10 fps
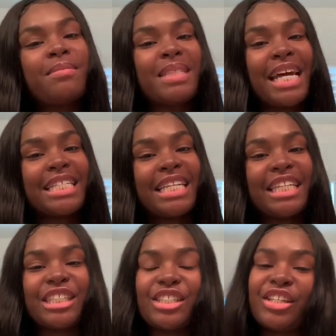Jazz
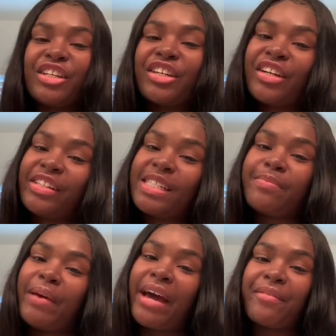Nation. So your girl is
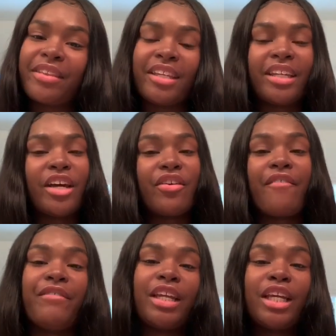back with another
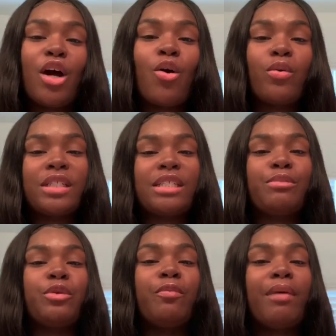video on some
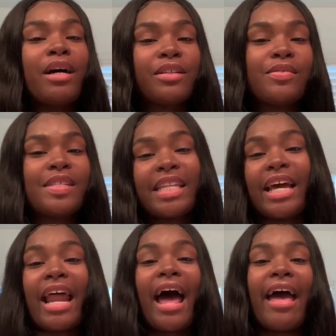new bundles
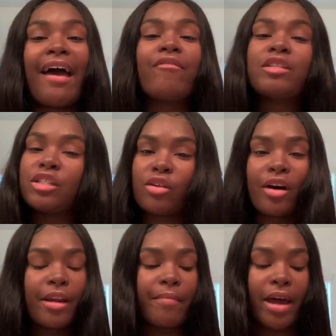that I have installed
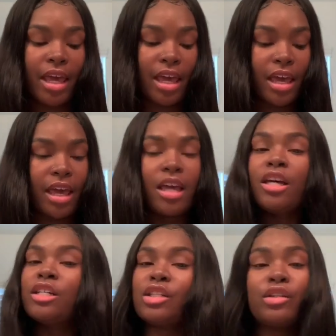in my head.
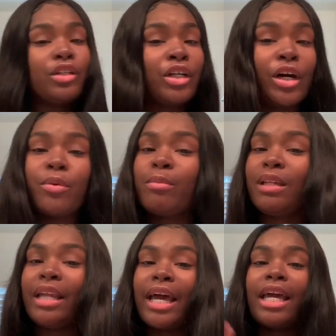So your girl will be
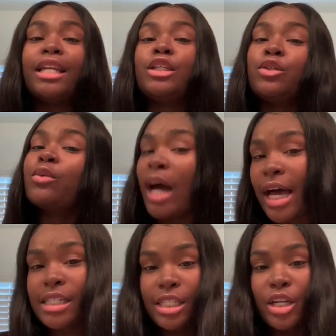letting you
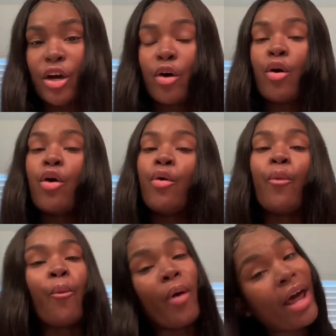guys know
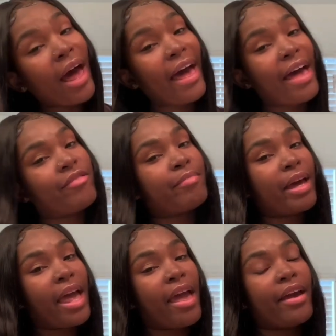what I have in my
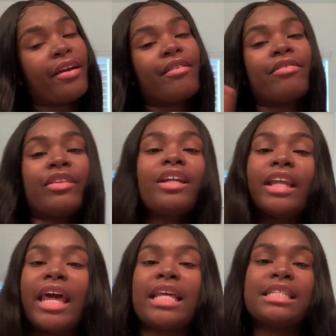hair, the
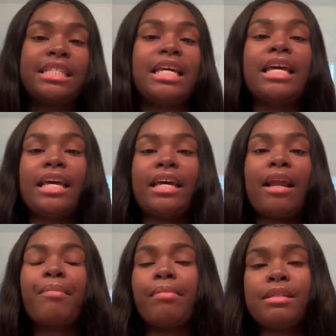length, and
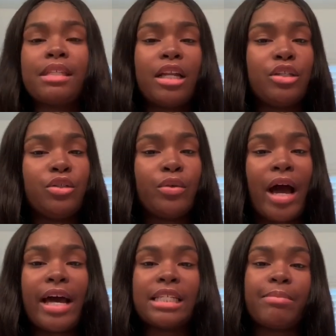I'm gonna be telling you
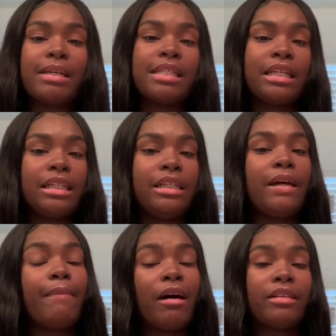guys basically
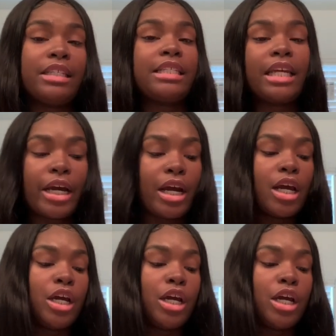about this hair.